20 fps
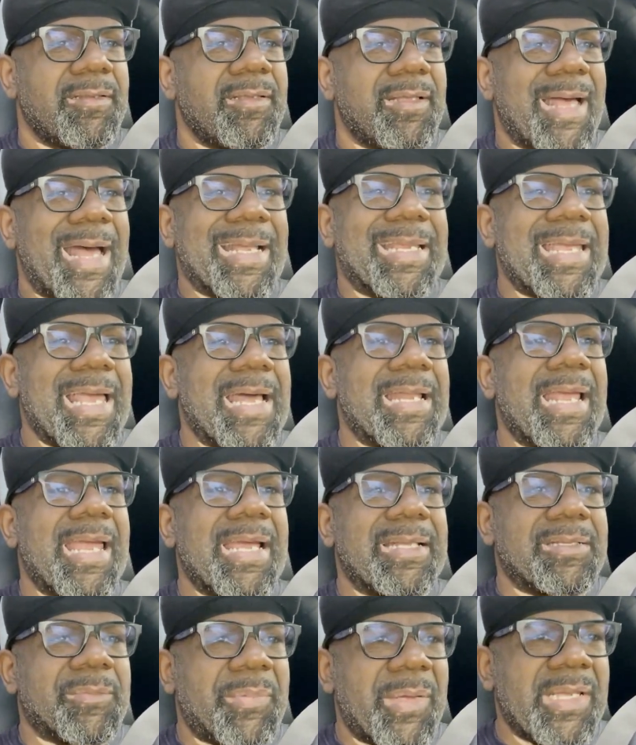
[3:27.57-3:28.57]
I kind of
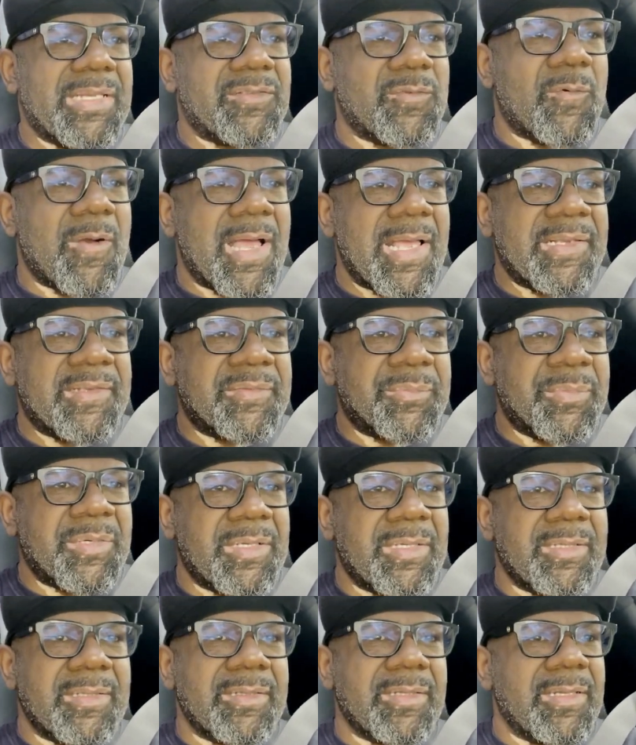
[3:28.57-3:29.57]
had to pay twice,
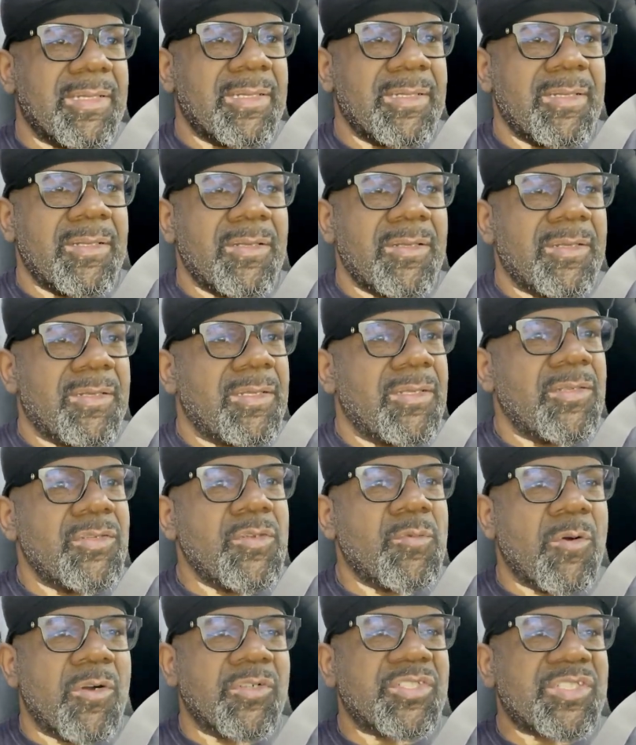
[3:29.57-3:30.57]
but
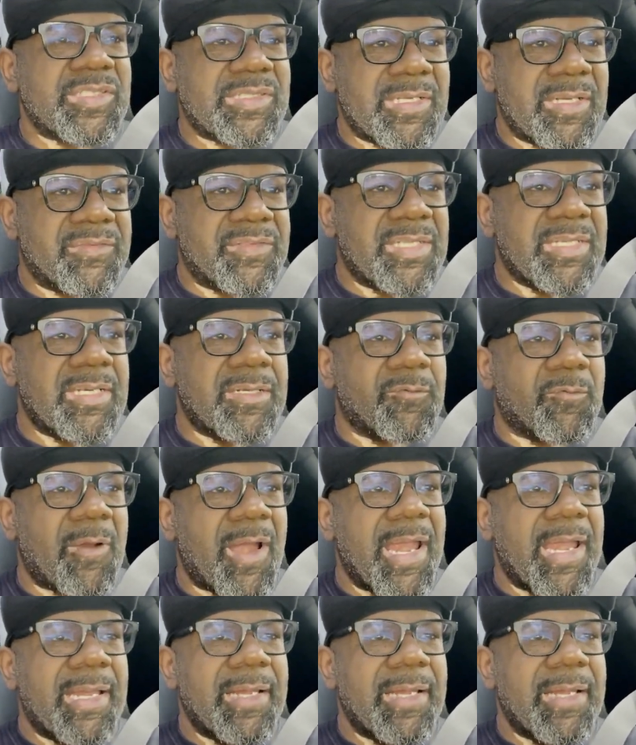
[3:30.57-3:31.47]
you want your stuff done right,